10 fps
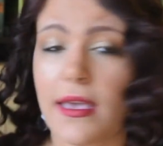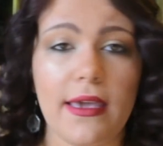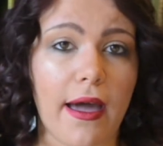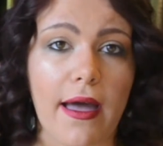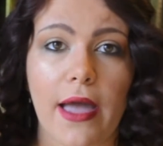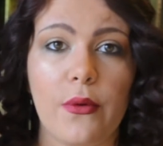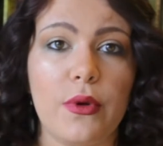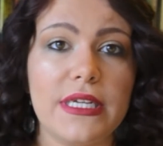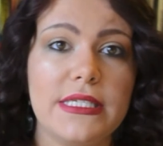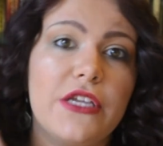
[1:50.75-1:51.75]
yeah, I will
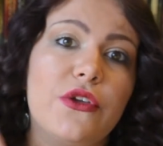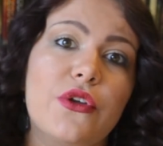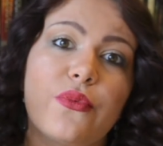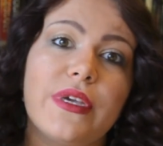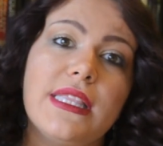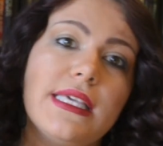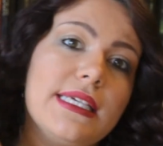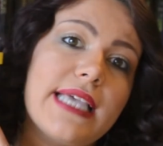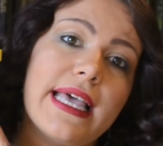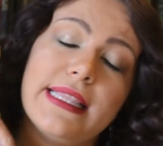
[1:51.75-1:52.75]
continue to read
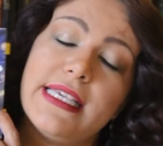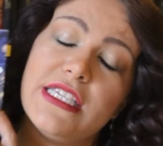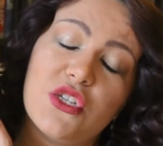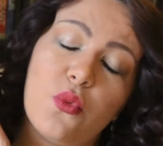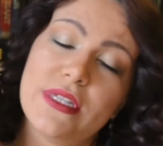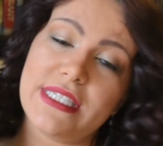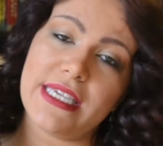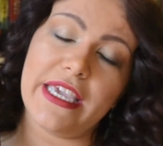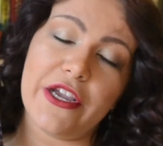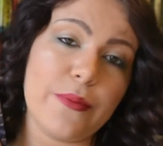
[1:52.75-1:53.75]
these at least once a
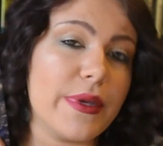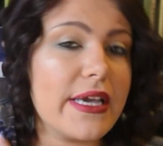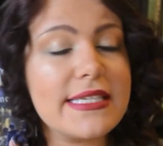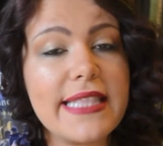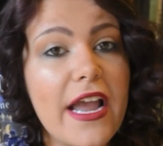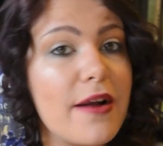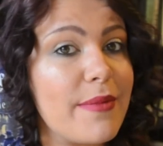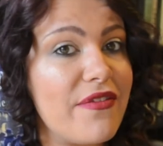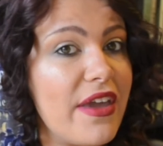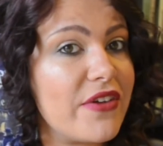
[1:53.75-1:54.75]
year because they are
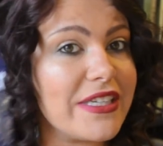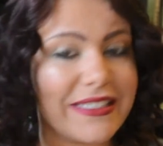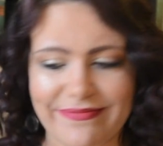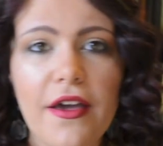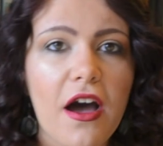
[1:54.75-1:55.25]
my favorite.